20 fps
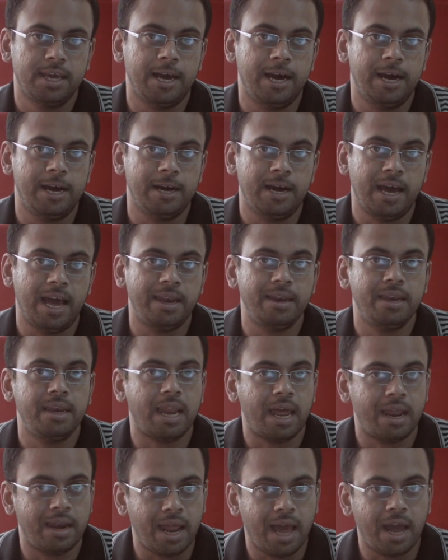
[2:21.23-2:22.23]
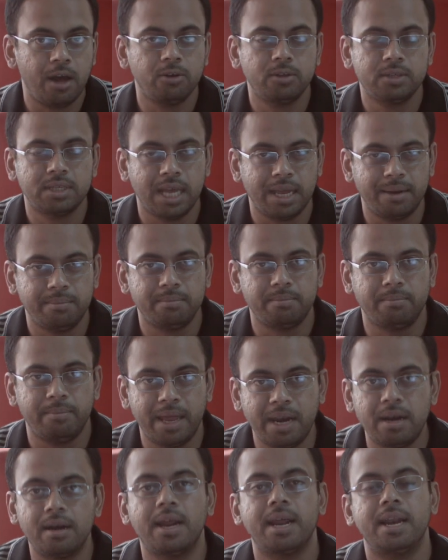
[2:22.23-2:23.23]
uh, and, and how to get
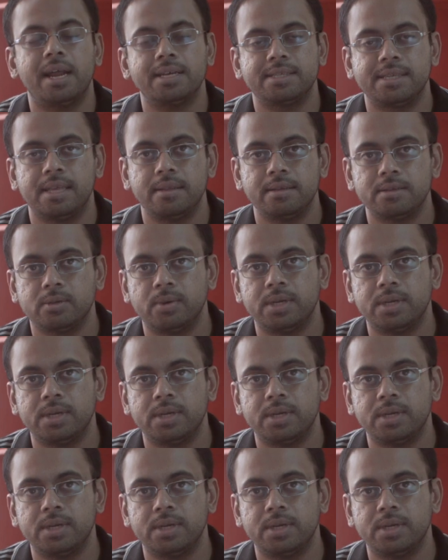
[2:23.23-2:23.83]
better at asking these